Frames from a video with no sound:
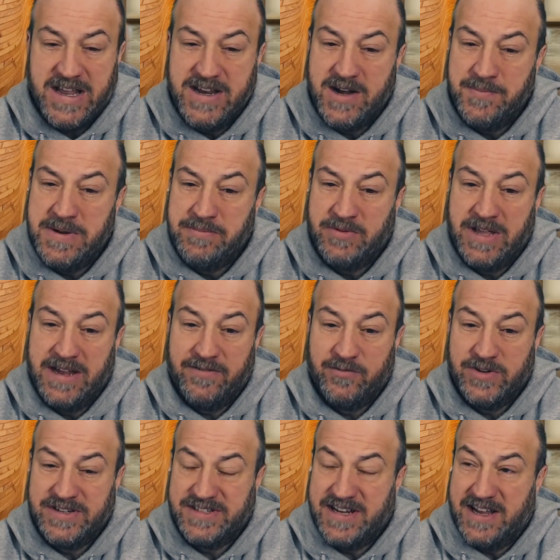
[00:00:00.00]
People have
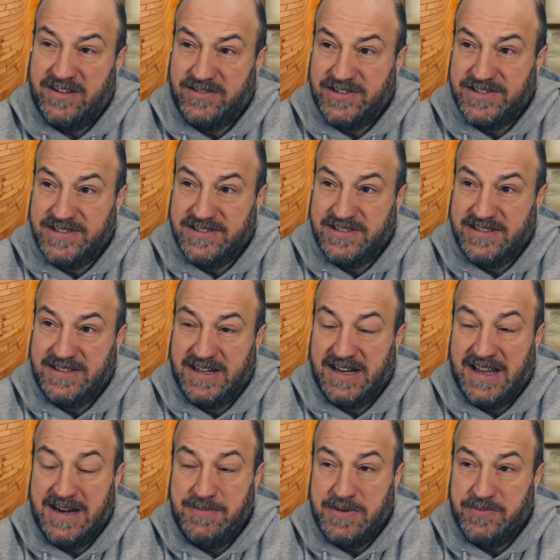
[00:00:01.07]
risk tolerances, and a
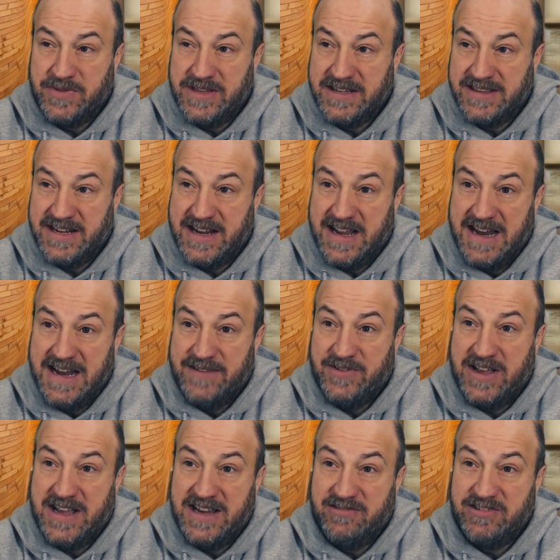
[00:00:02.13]
lot of people think that I have a
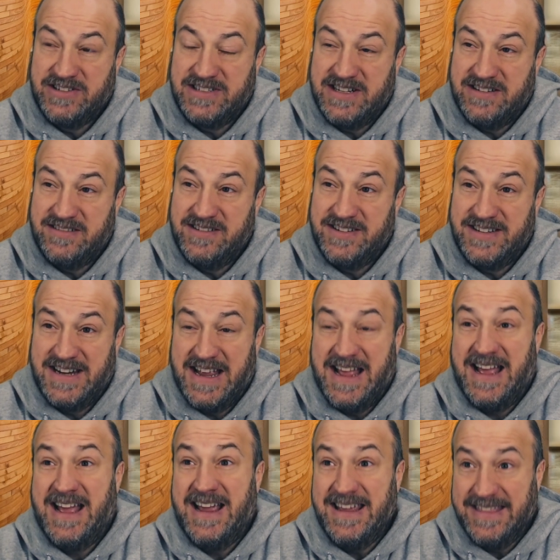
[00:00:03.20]
high risk tolerance.
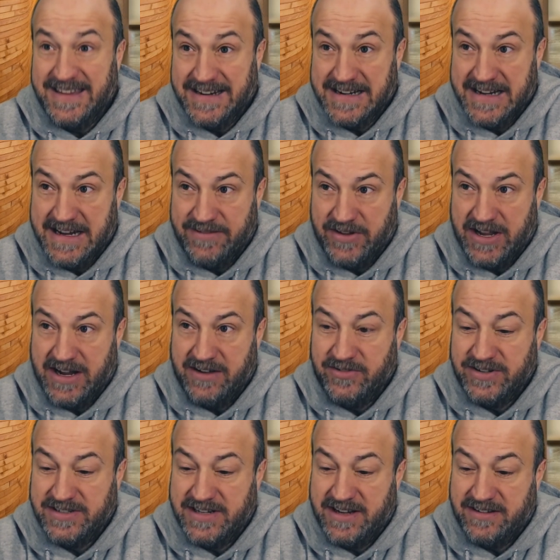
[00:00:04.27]
I think I have a high
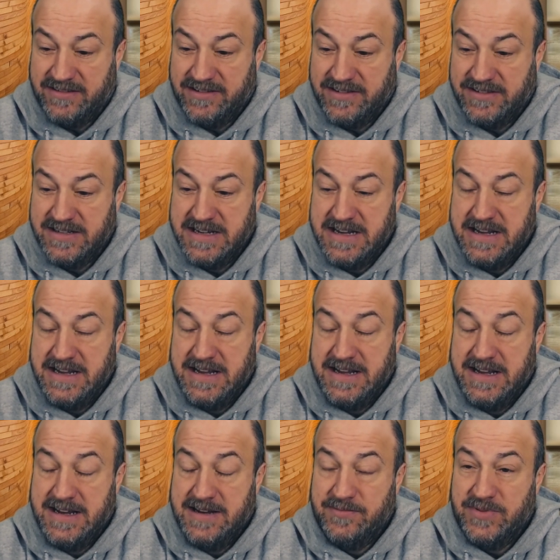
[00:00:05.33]
risk tolerance,
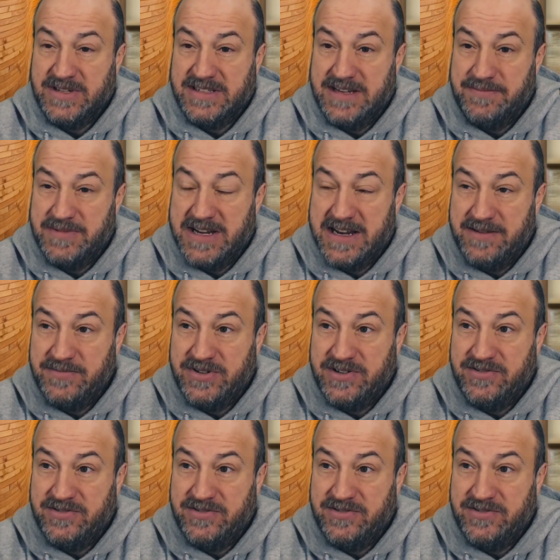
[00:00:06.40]
but sometimes